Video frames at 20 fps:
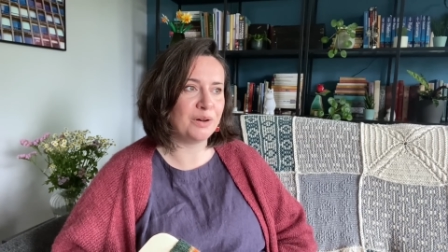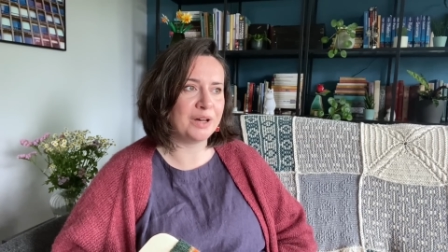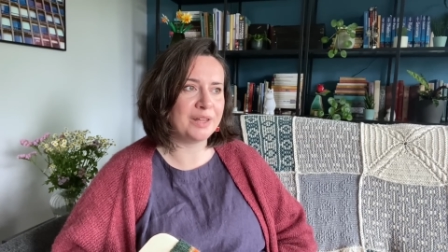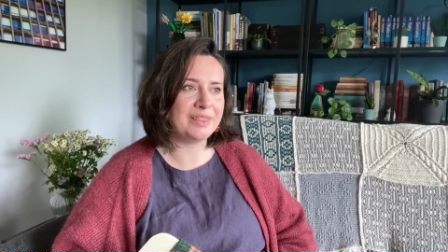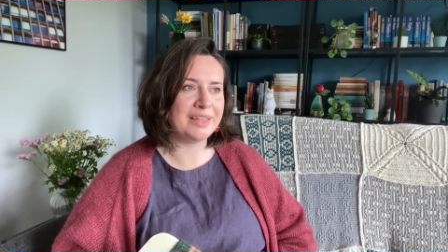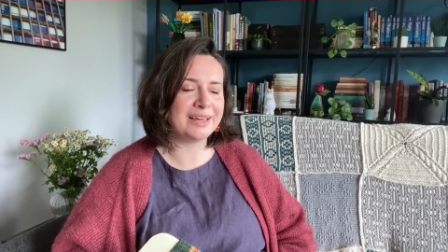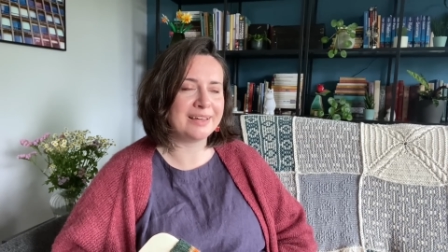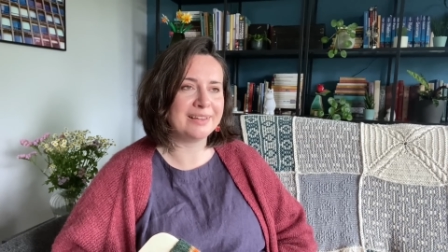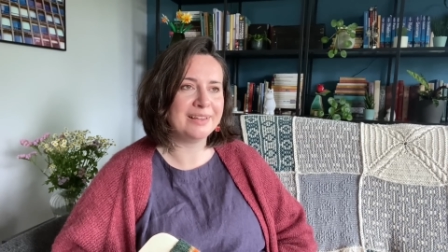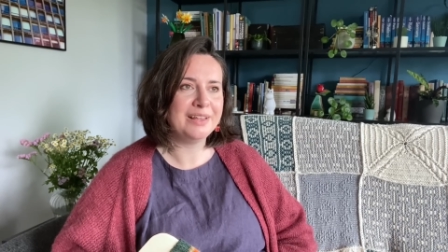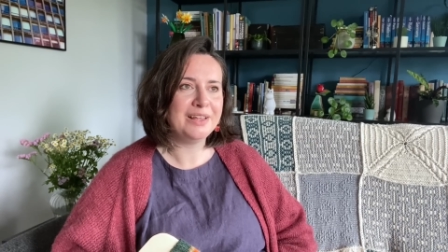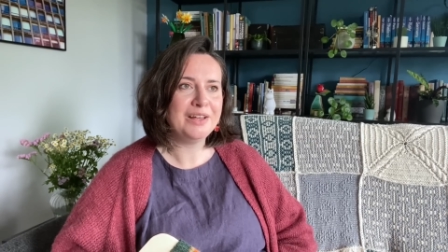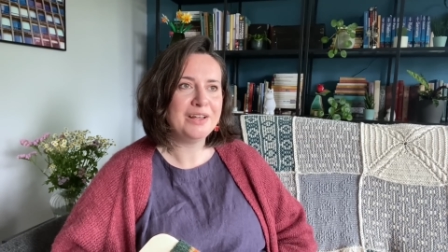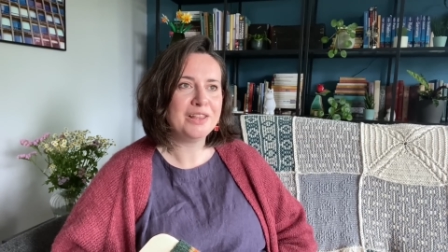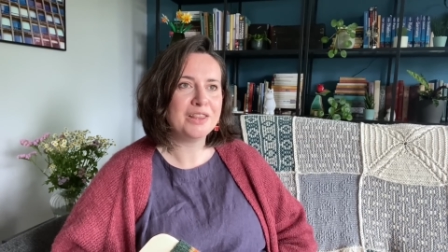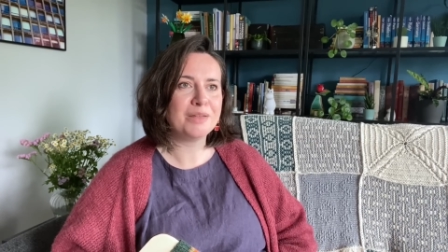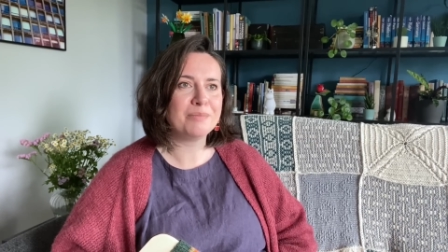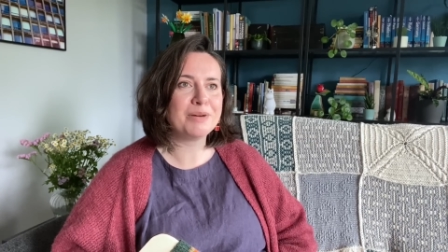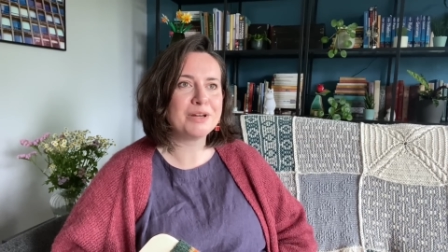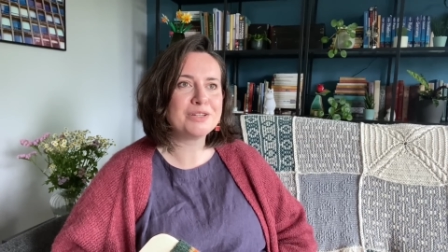I think
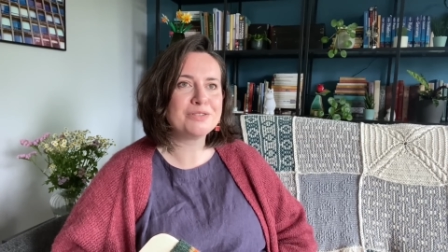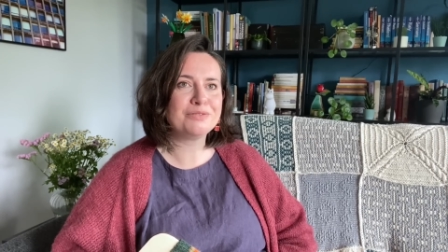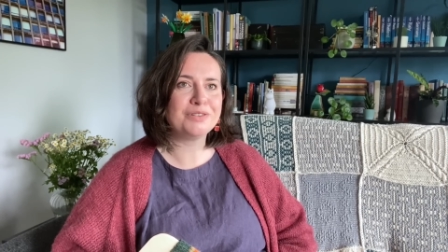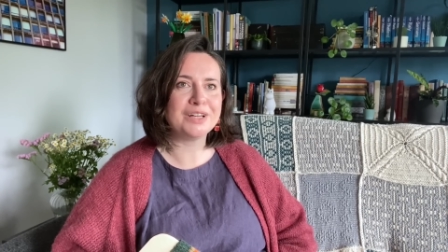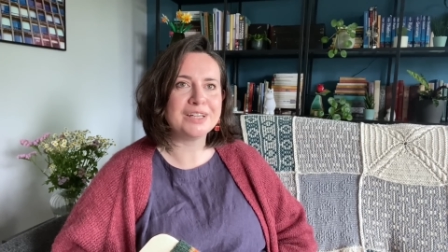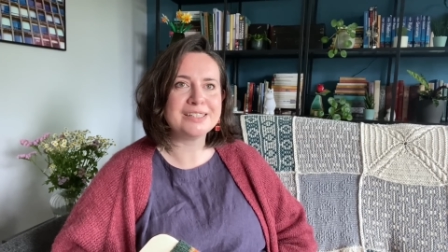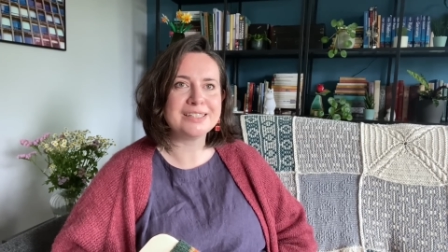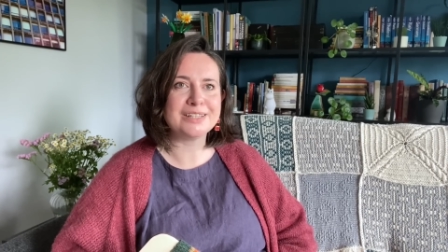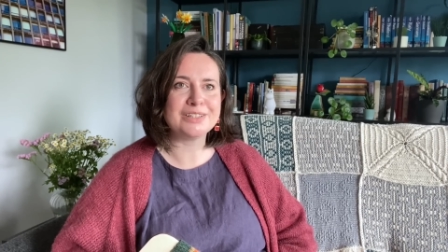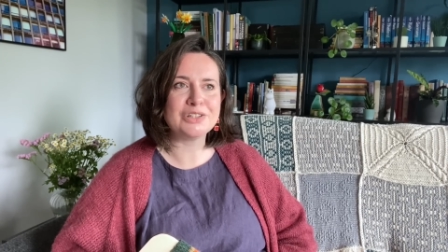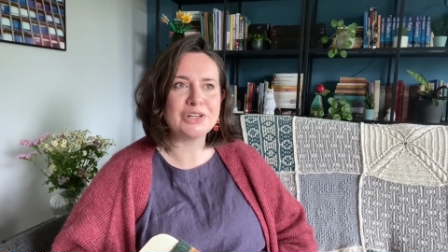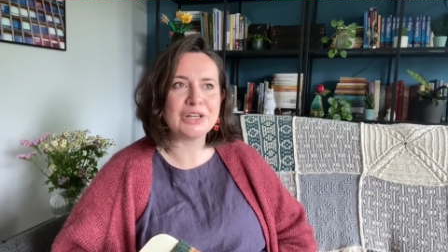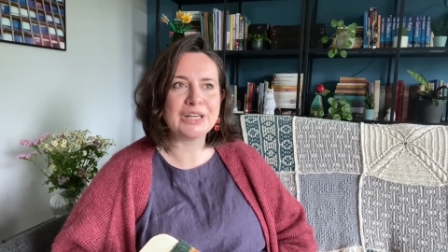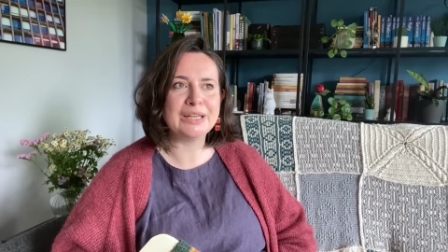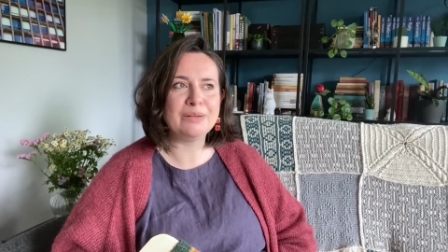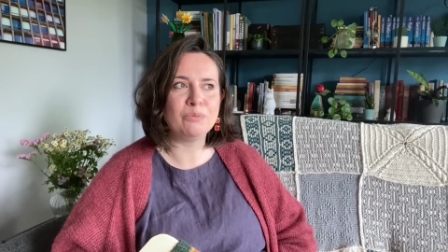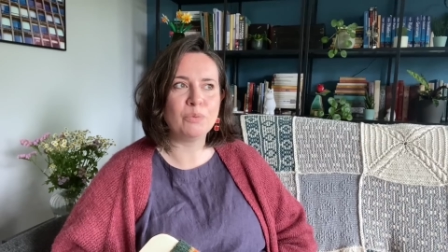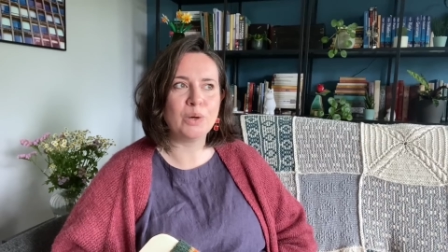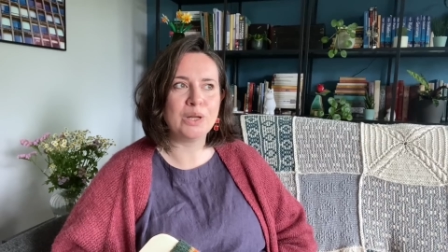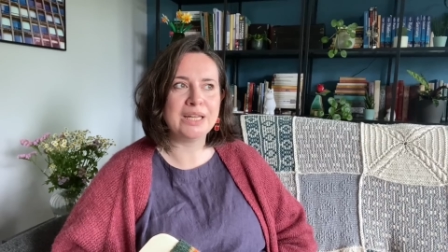the most flights I took
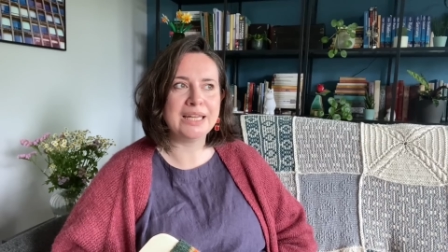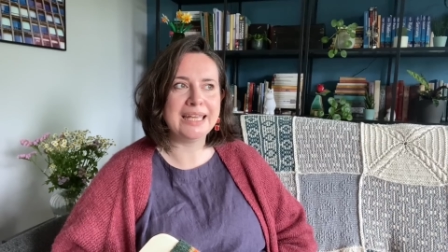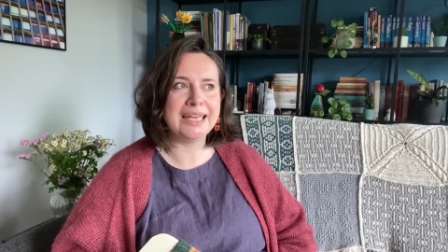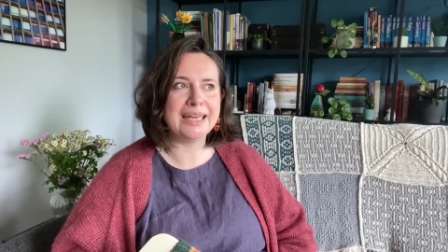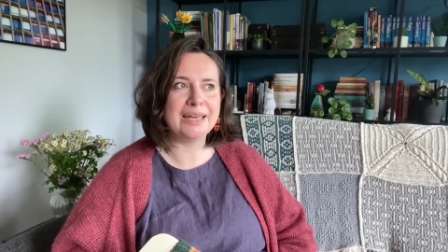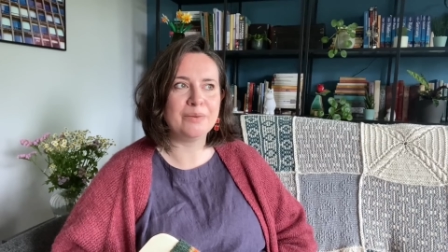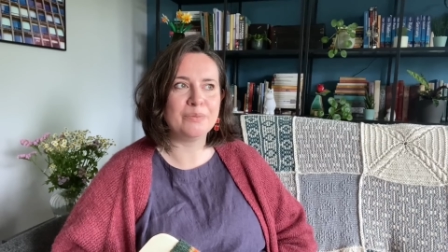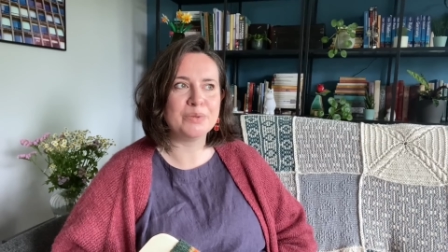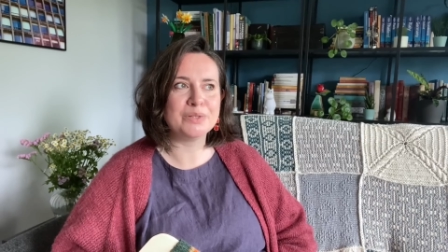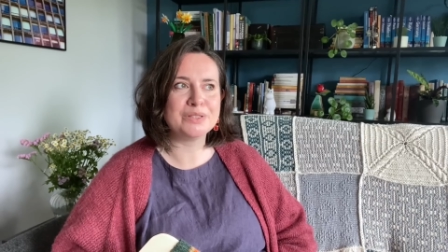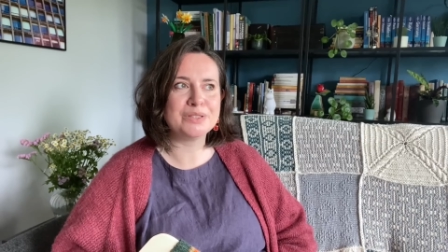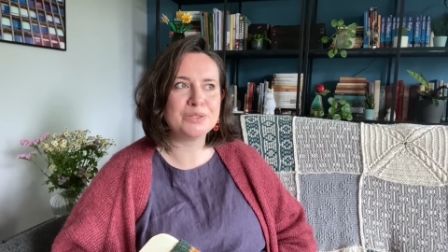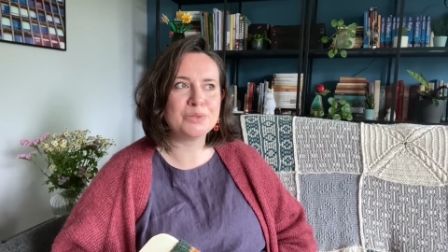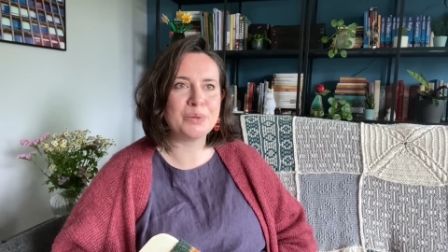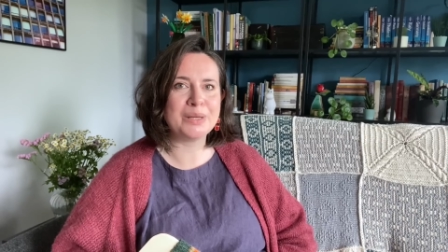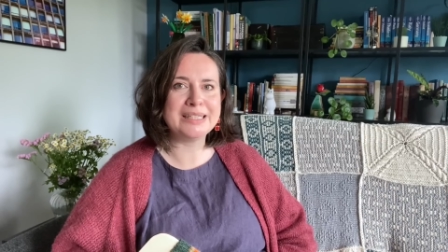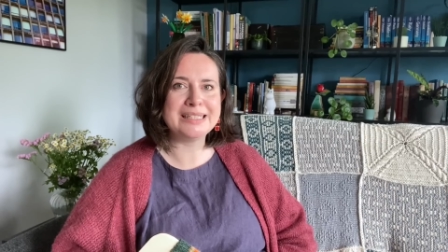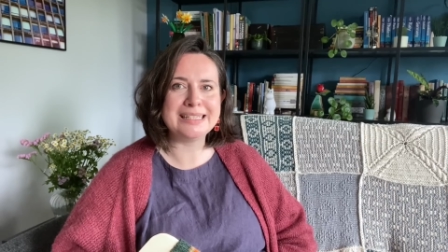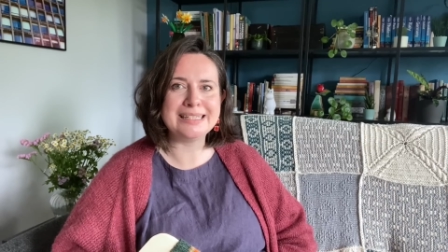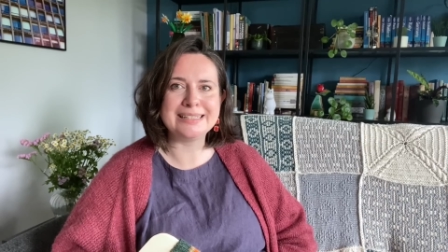in 1 year was
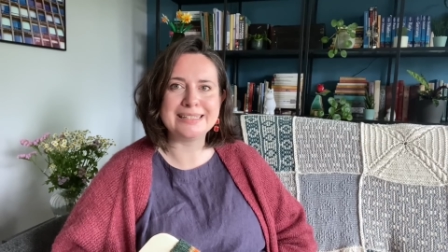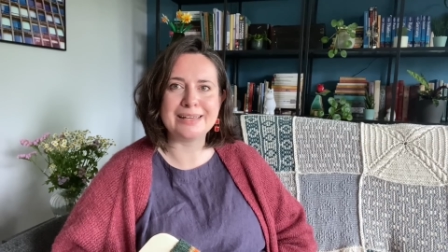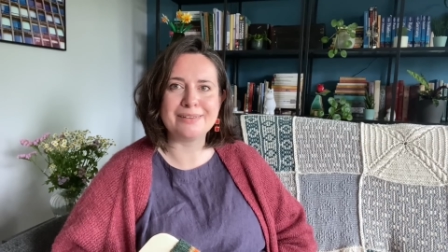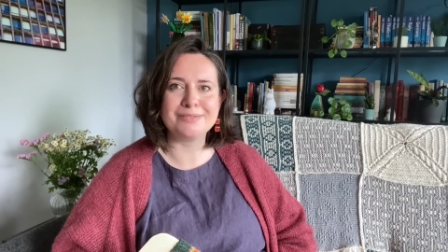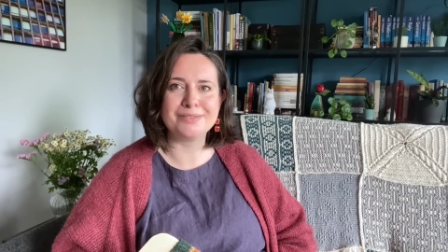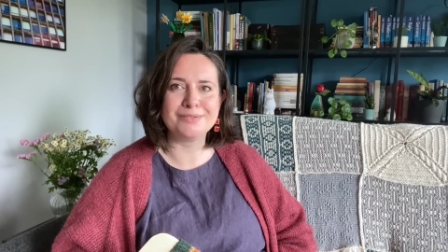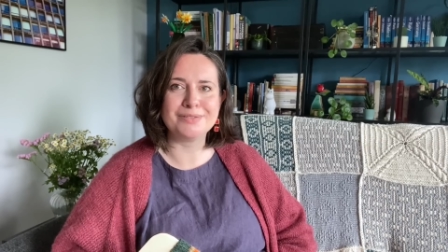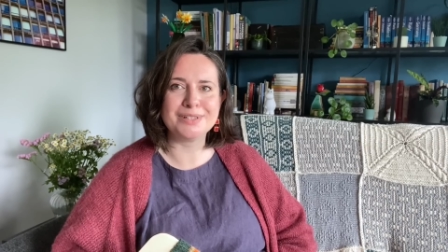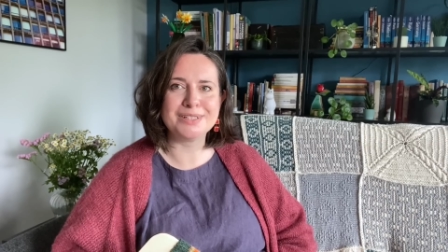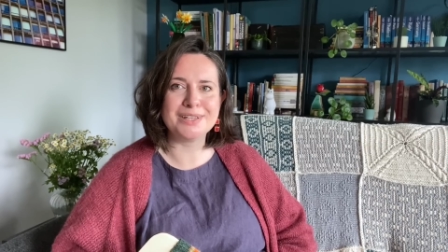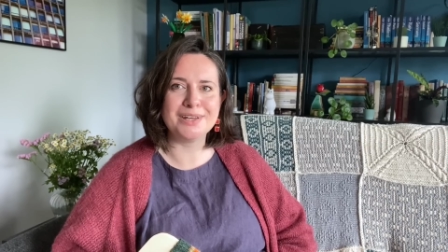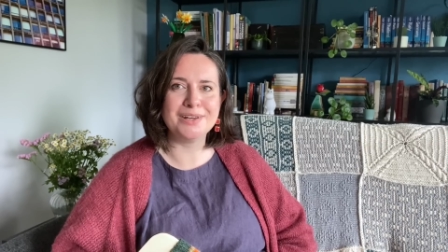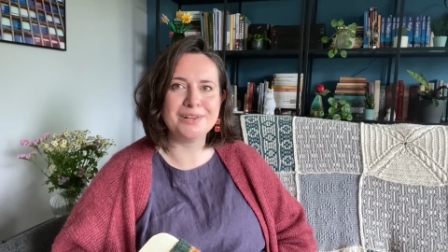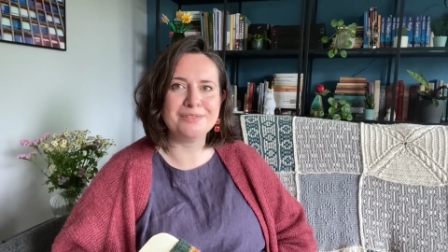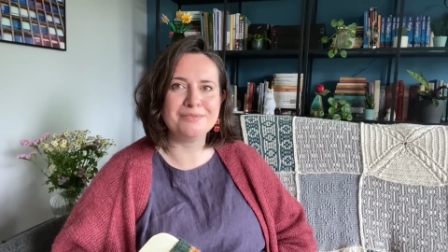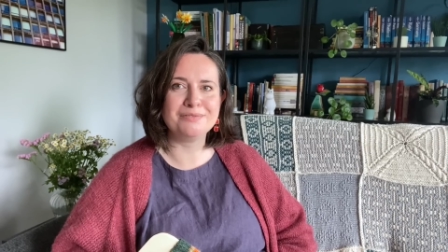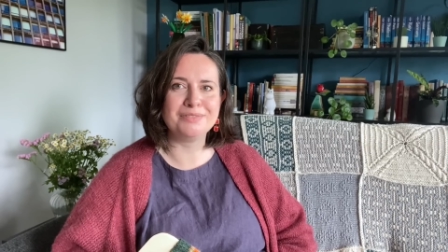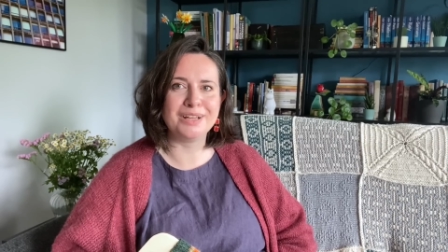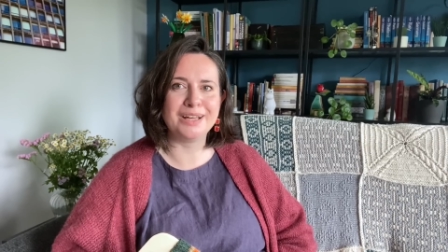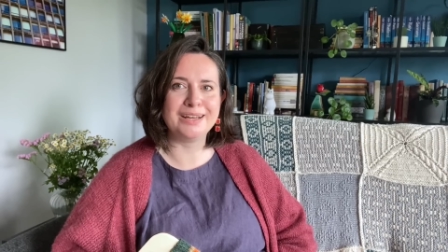27
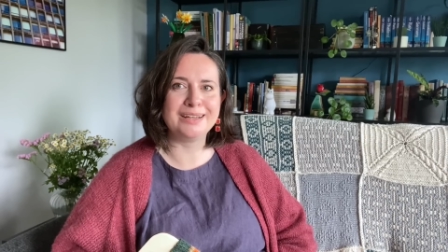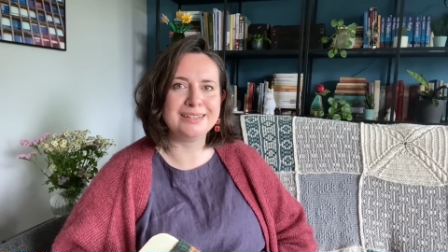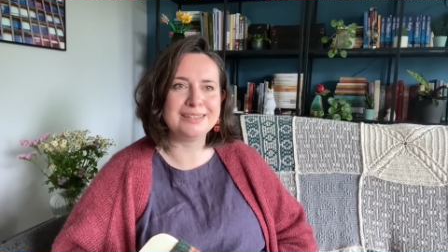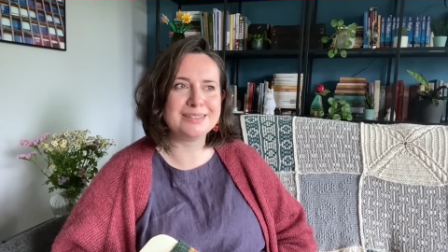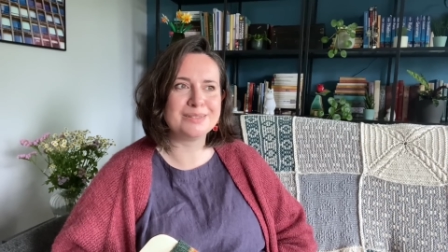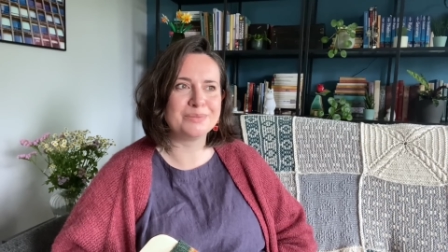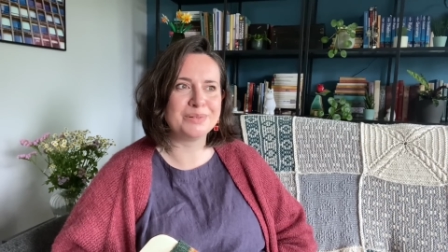return flights,